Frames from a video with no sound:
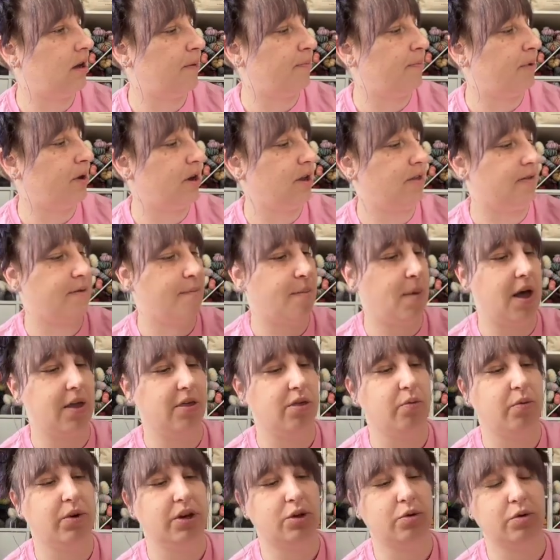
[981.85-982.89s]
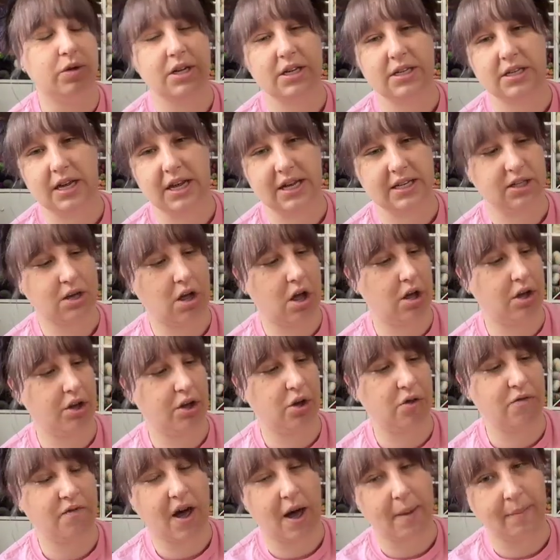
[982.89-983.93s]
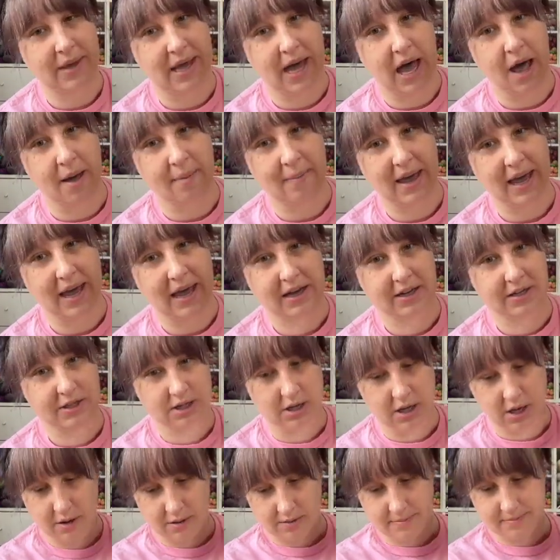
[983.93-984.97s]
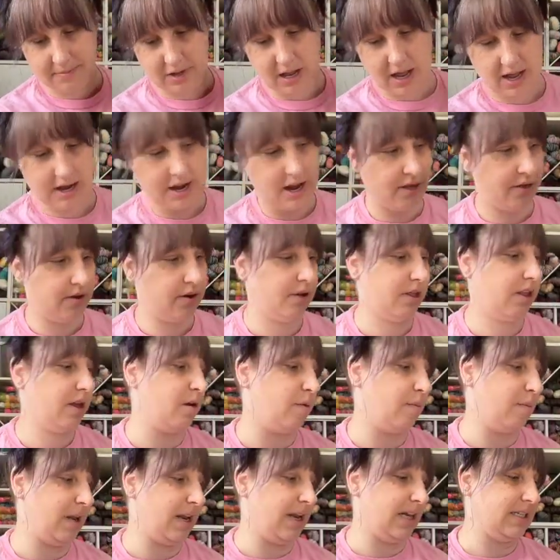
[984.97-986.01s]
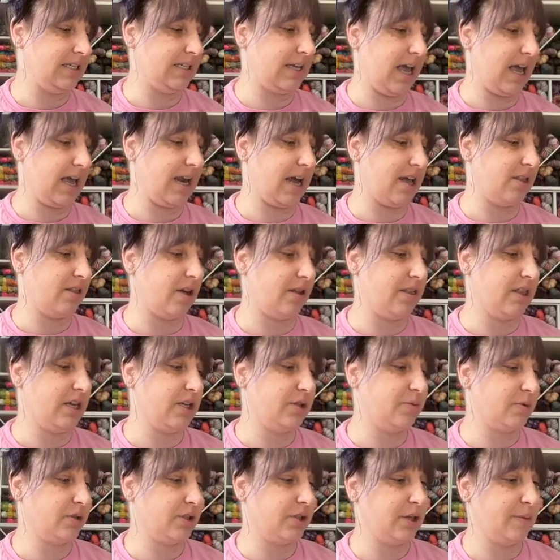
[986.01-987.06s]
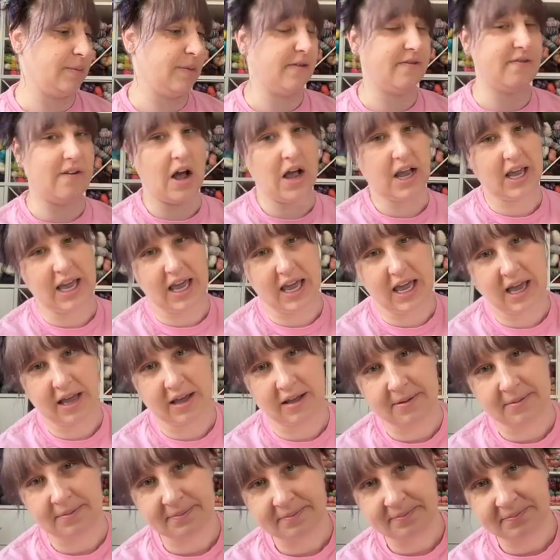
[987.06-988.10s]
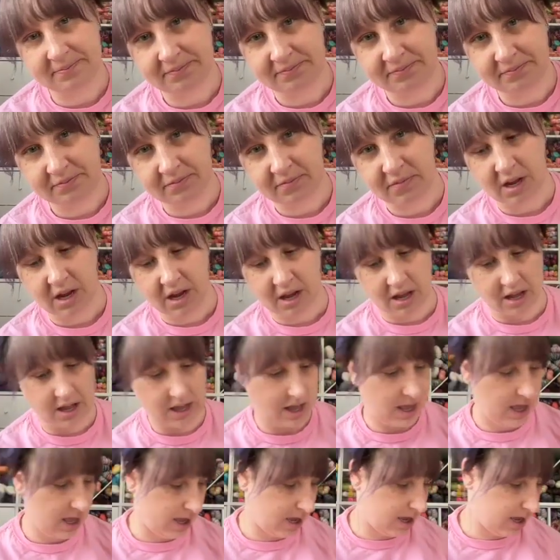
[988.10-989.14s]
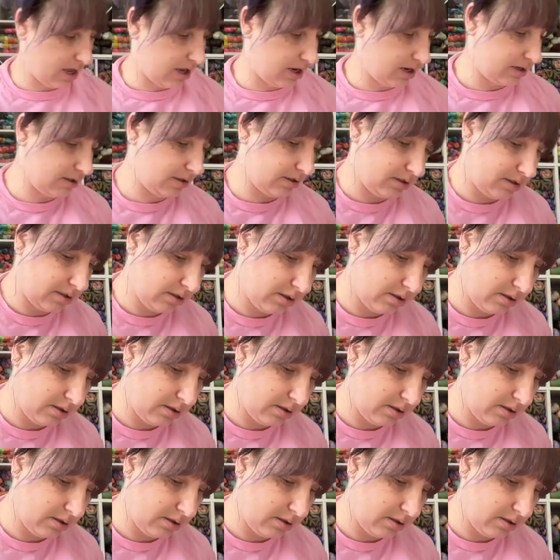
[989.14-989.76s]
bird of the month, which was, it's called You Got Me Humming. So another little mini skein. I thought these were super funky, and